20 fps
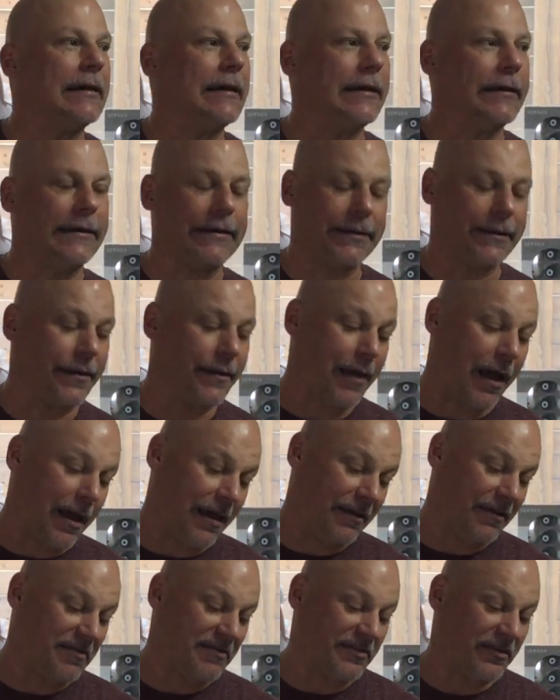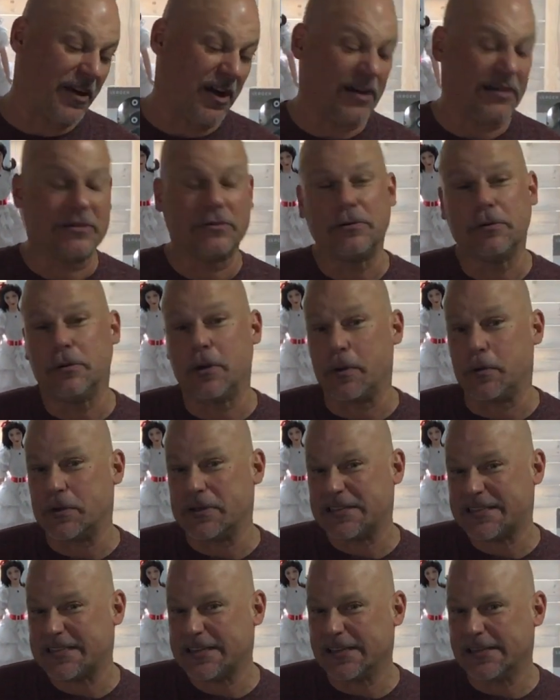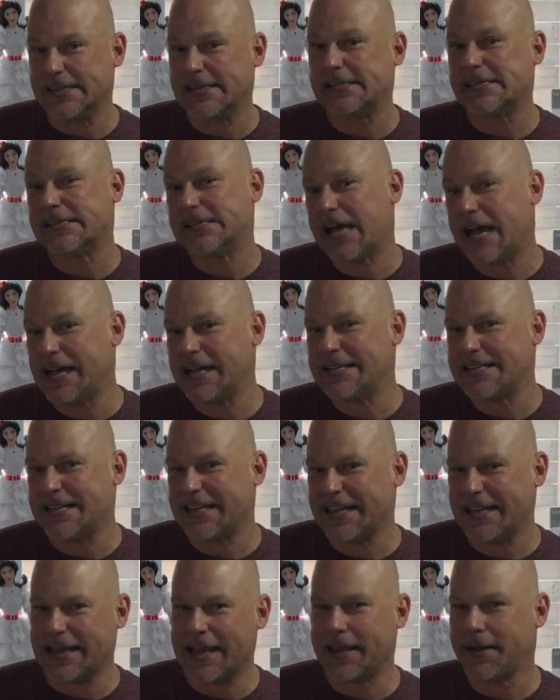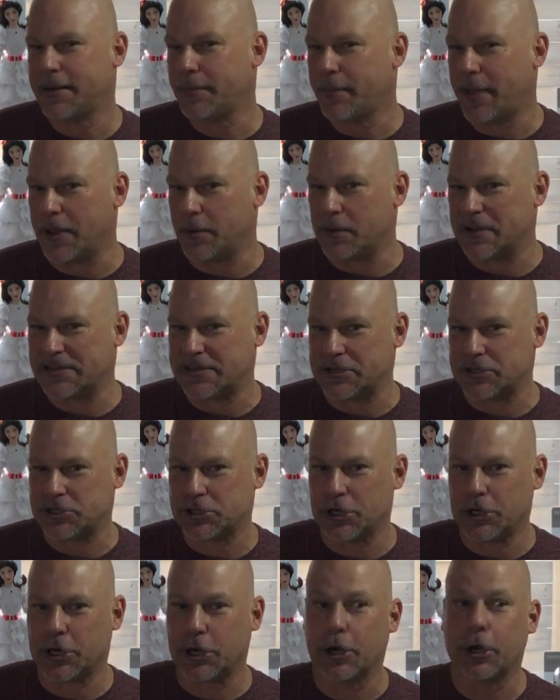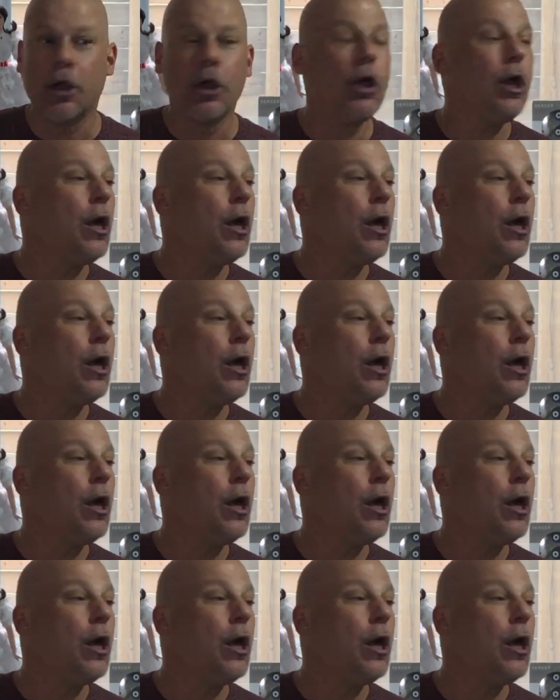Uh, I thought, oh, it was still a high ticket item. I wasn't sure.